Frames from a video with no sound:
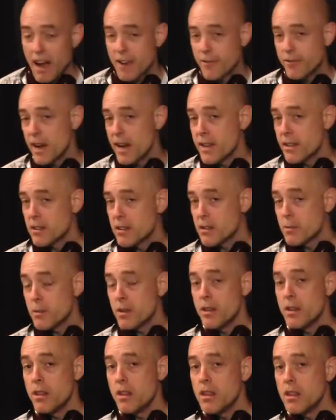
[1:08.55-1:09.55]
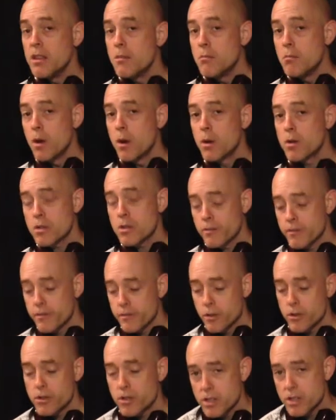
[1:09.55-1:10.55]
I find this to be the most
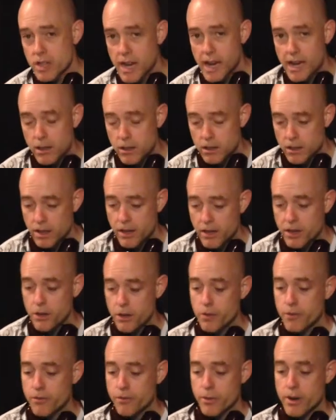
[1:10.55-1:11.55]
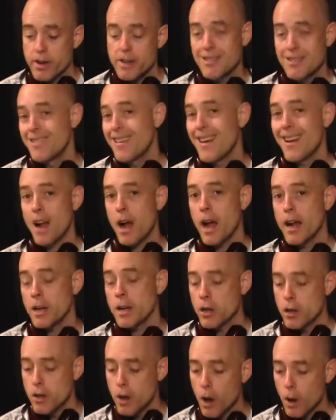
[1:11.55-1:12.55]
versatile linear phrase that I
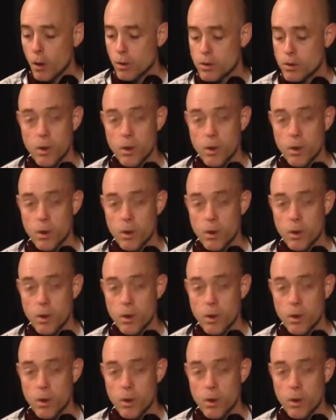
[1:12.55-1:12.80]
know,